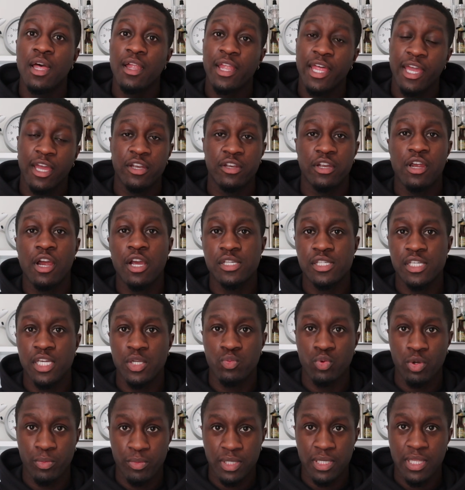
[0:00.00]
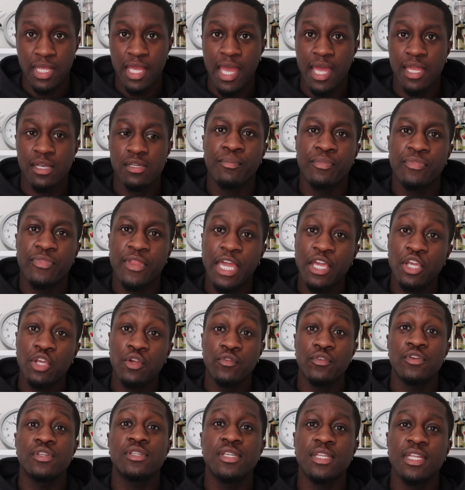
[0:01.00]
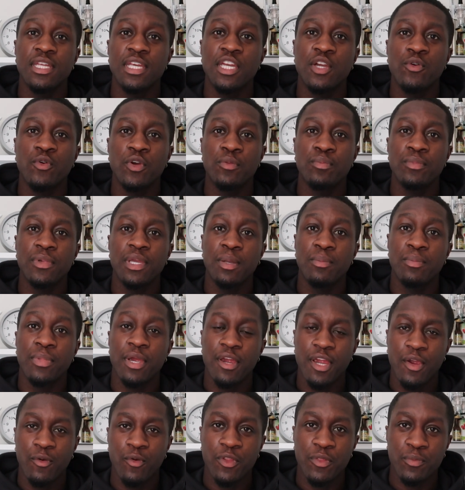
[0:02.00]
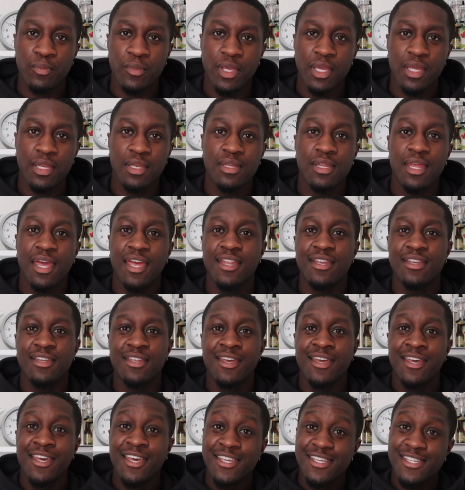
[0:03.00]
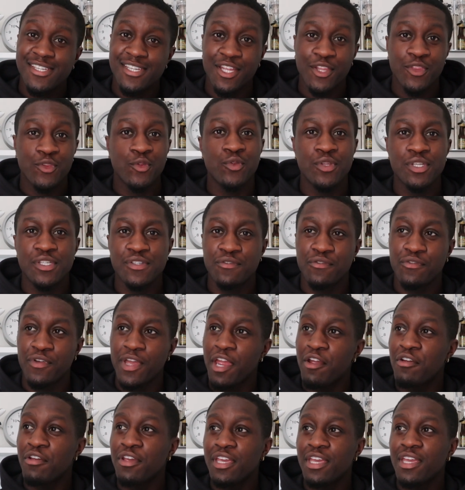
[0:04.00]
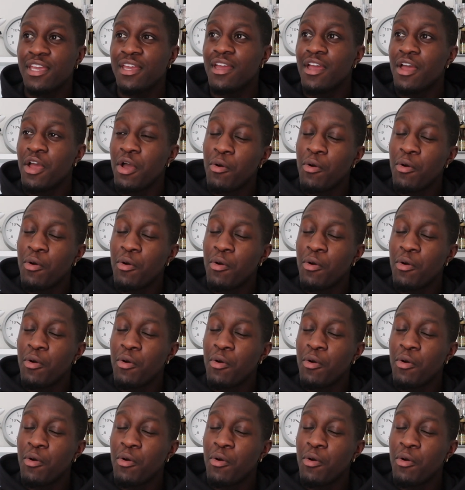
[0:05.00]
like a dark-skinned woman can. Thank you for sitting here with me and bearing with me and sitting through this very,